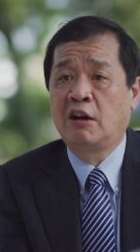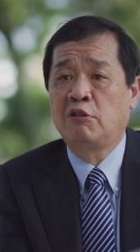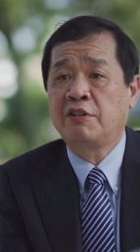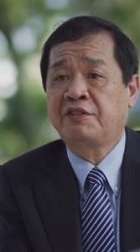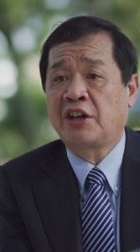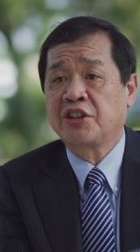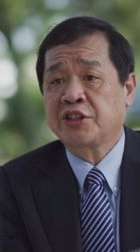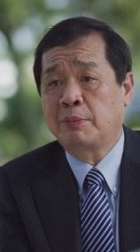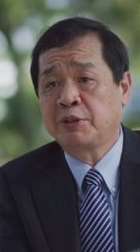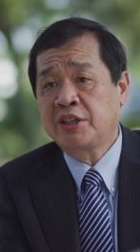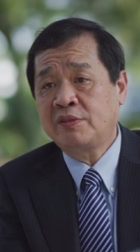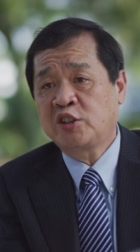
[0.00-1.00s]
We found
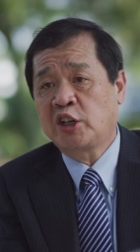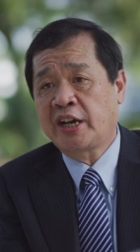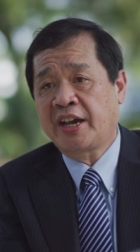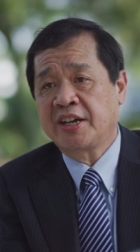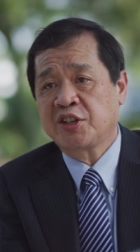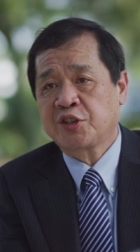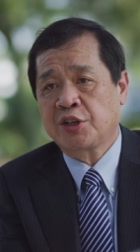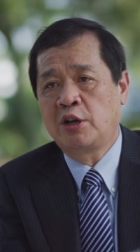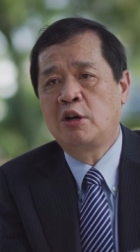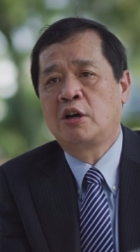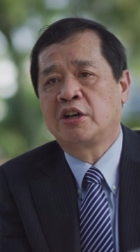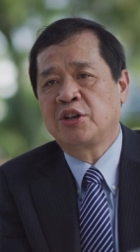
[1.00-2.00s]
some difficult case
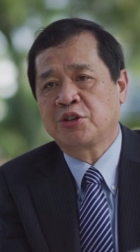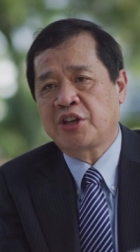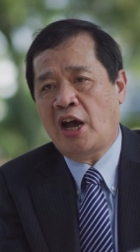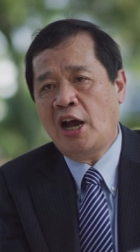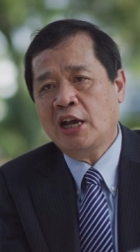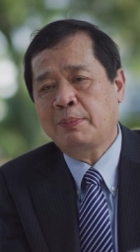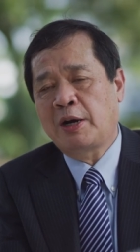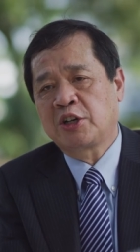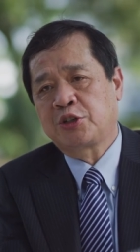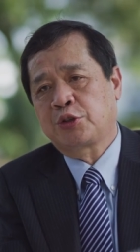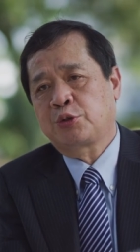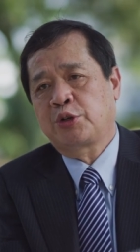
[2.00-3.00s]
use
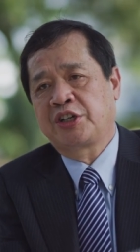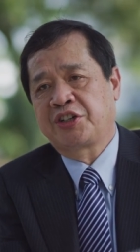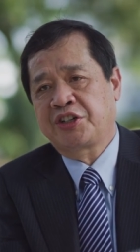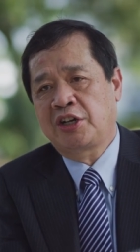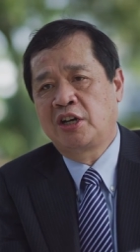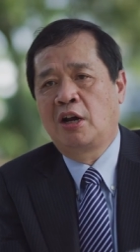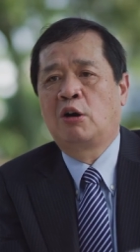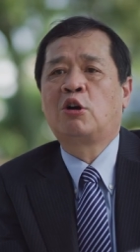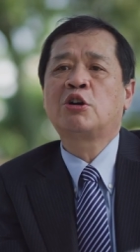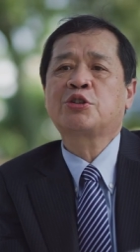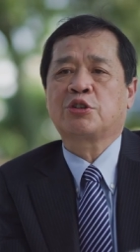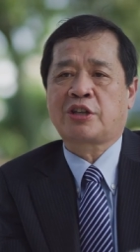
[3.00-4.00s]
acupuncture to treat.
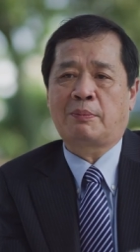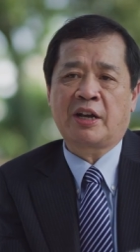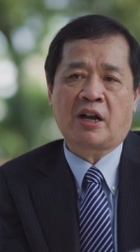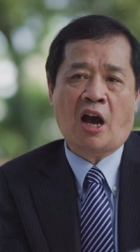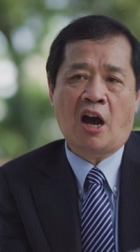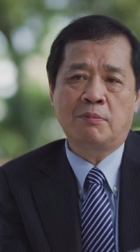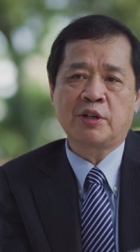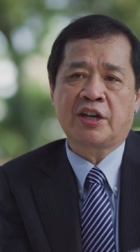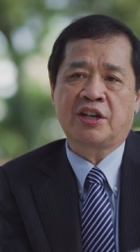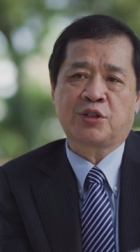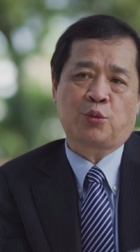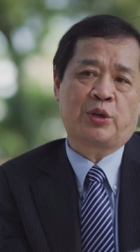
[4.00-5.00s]
Also, some common
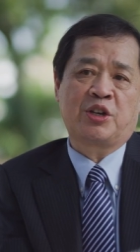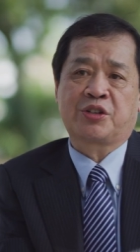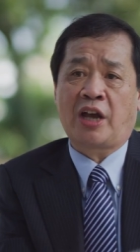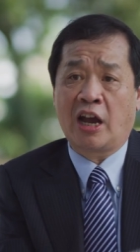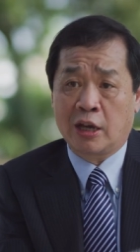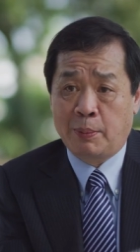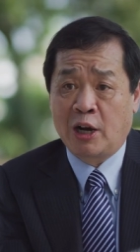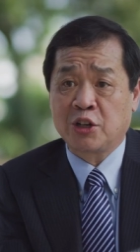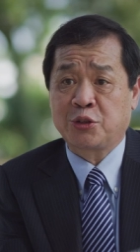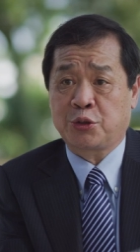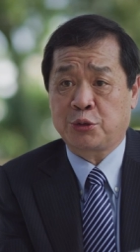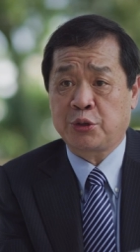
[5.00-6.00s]
case we use
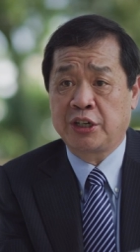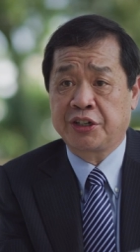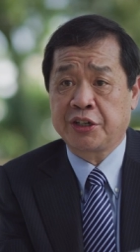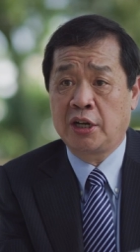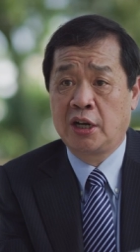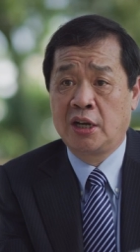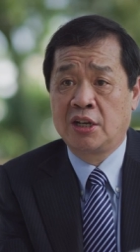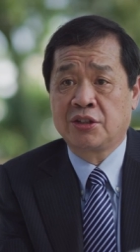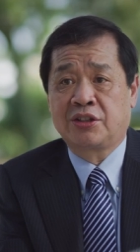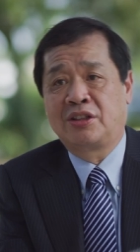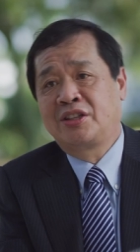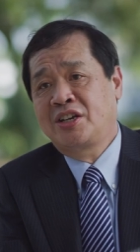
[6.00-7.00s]
acupuncture to treat.
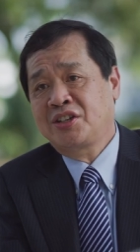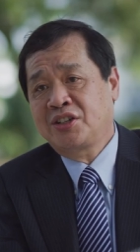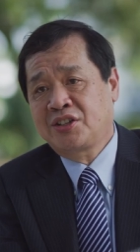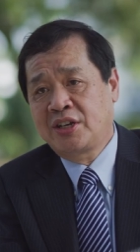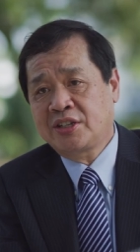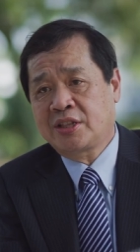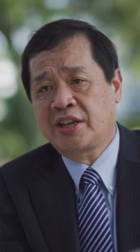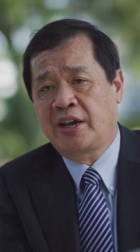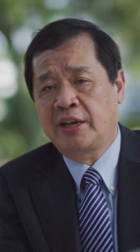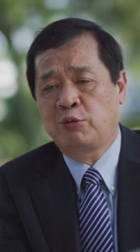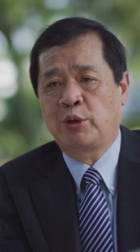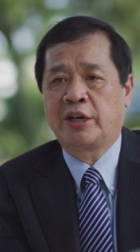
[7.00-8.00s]
This, this
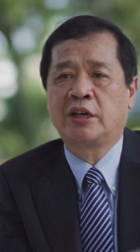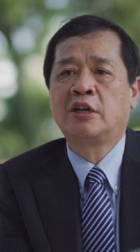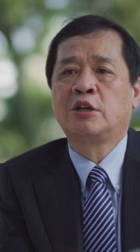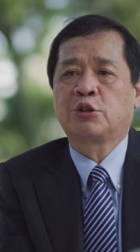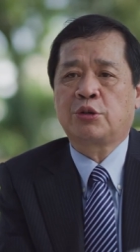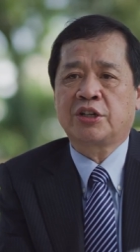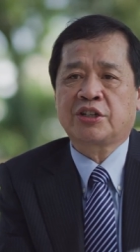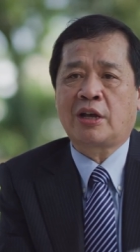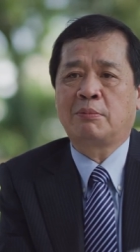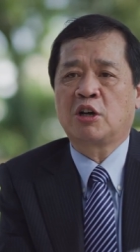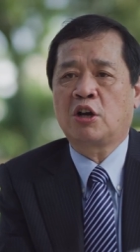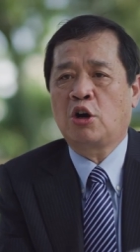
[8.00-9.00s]
day we treat
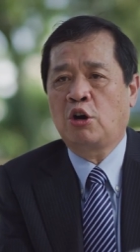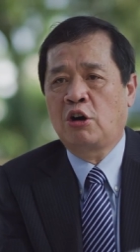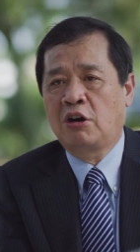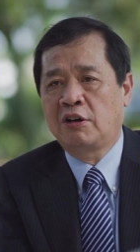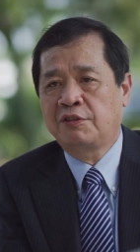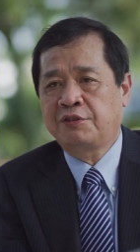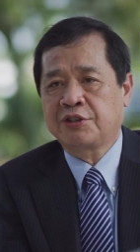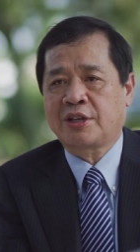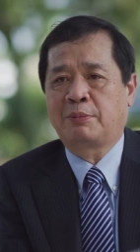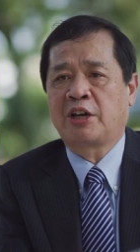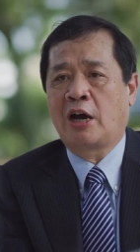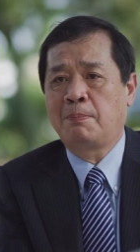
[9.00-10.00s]
some cough,
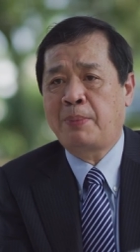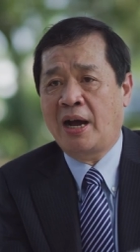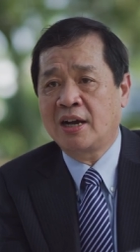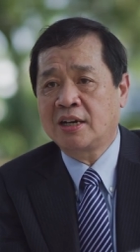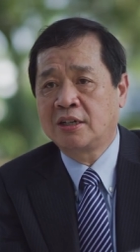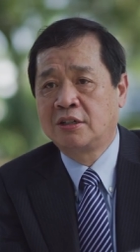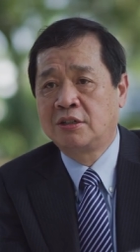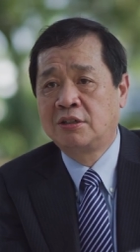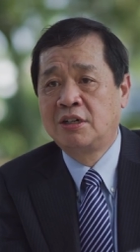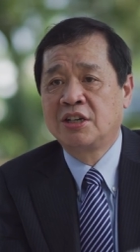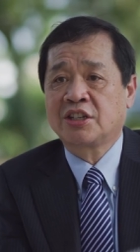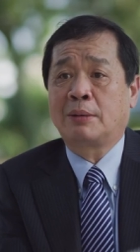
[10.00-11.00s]
some lumbago,
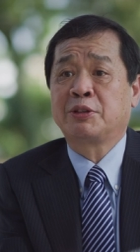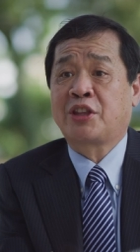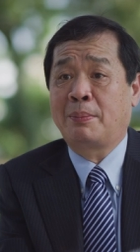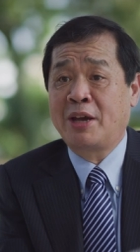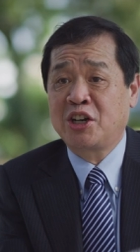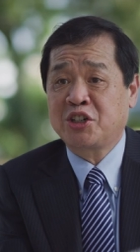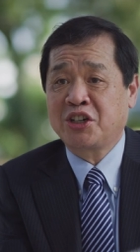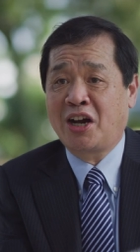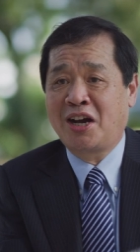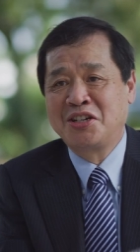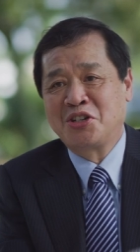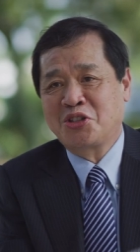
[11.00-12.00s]
some dementia.